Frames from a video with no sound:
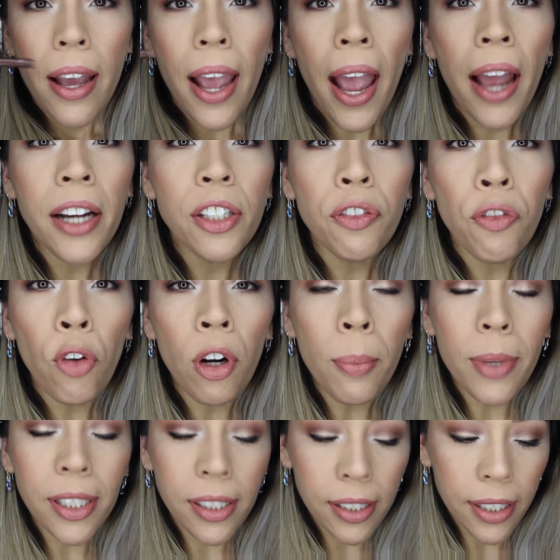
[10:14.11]
And for
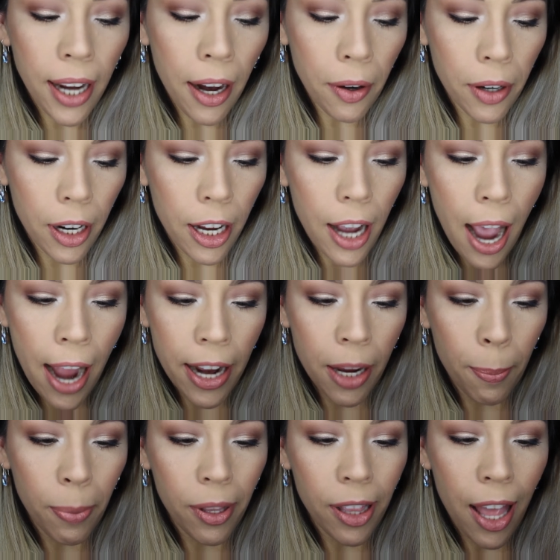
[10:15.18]
mascara, I
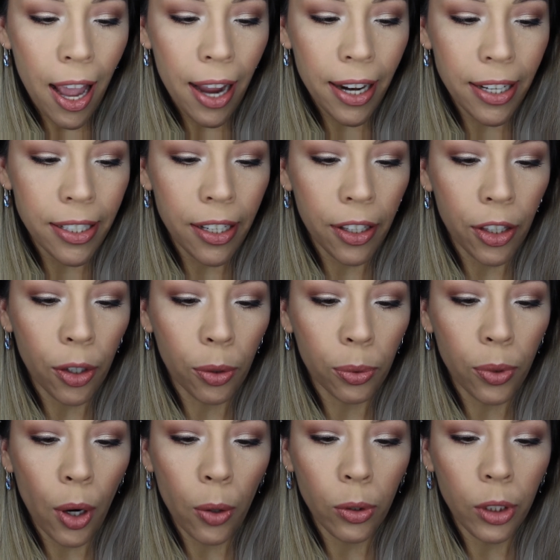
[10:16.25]
applied the
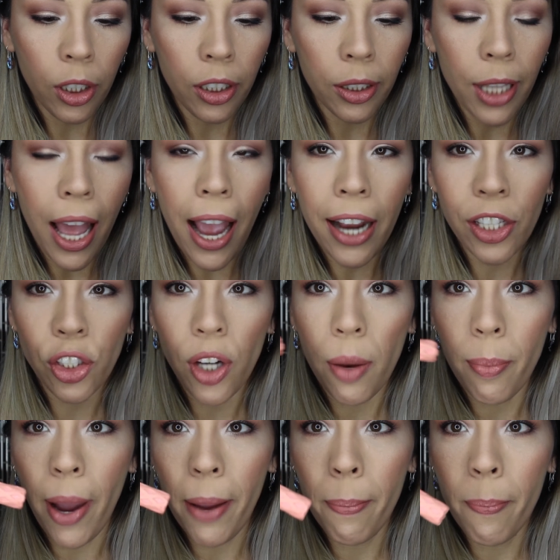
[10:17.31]
Roller Lash
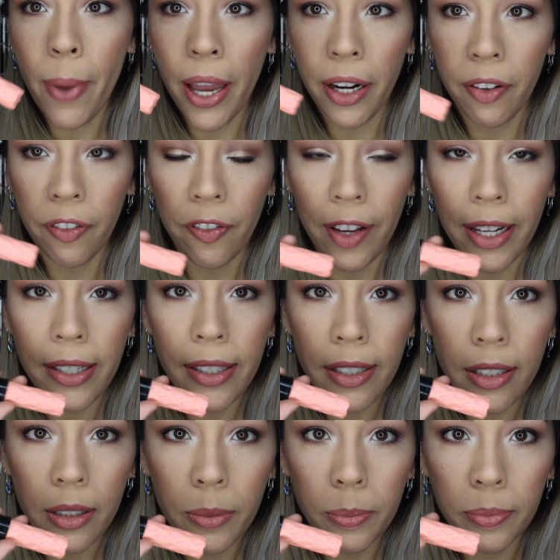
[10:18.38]
by
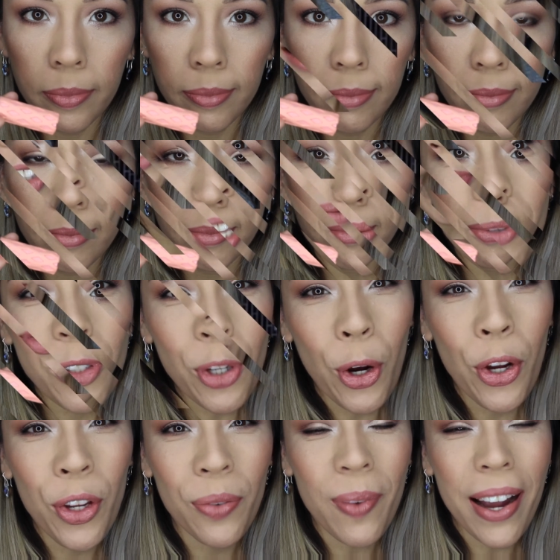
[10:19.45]
Benefit. Let me
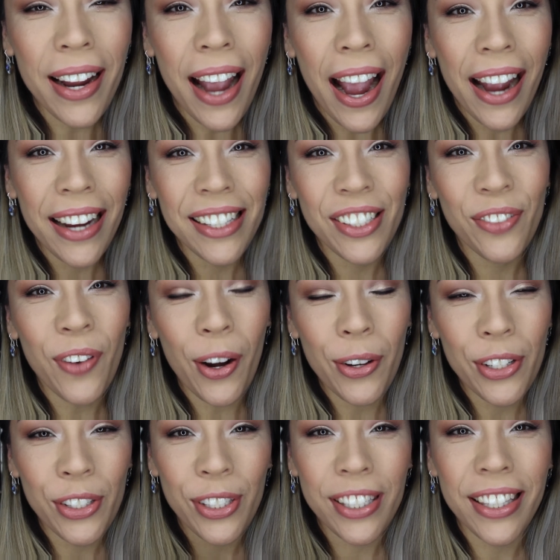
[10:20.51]
show you my eyes
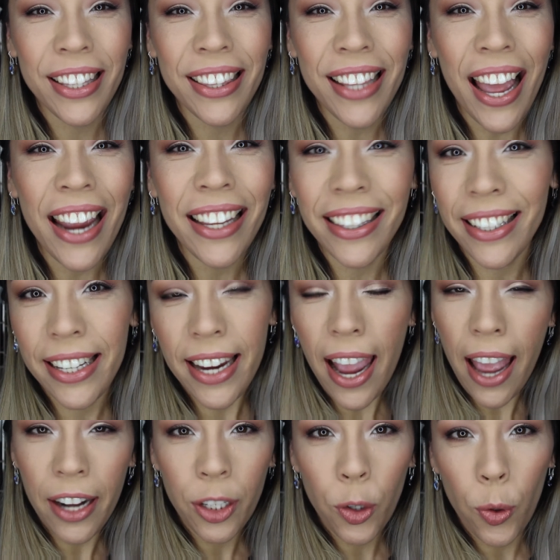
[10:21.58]
very slightly
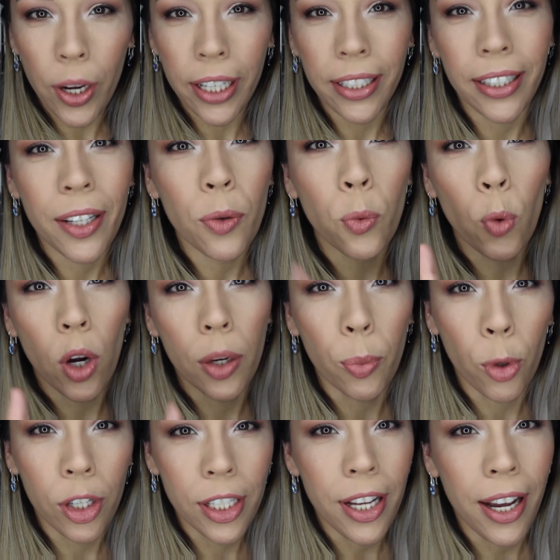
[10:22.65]
and quickly
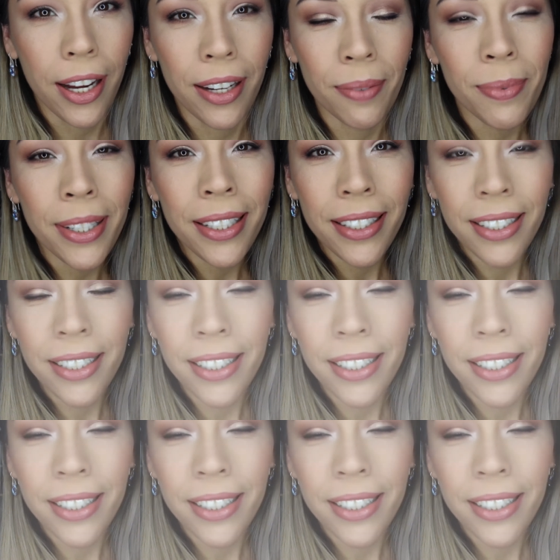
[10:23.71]
one more time.